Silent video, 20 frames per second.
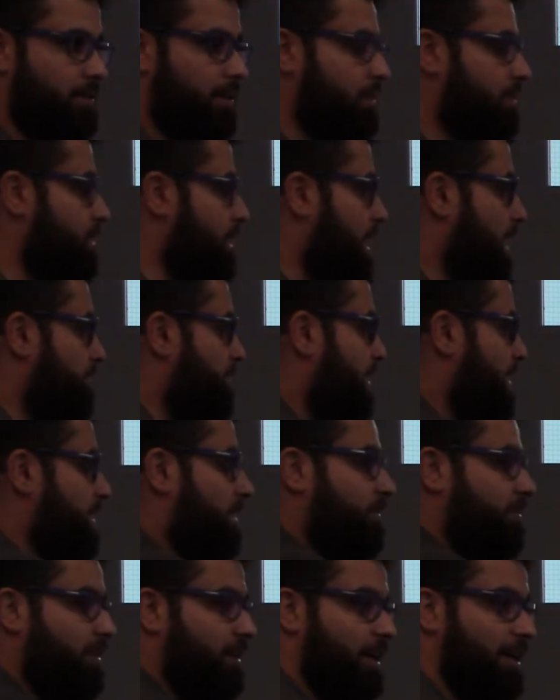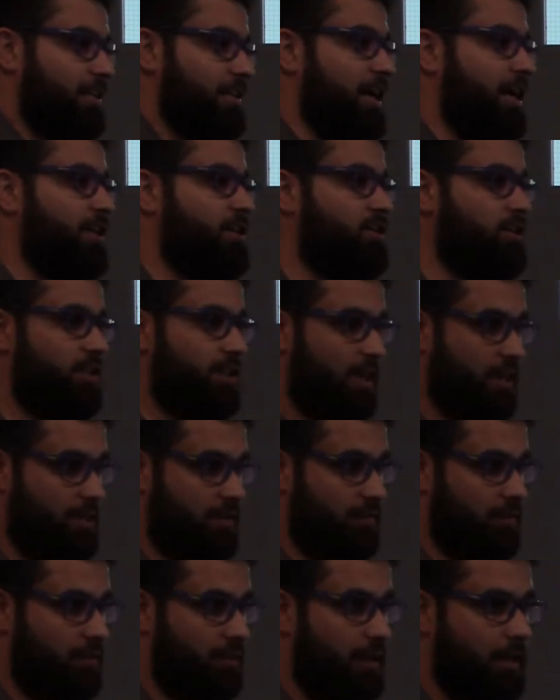doesn't have anything attached to the end of it,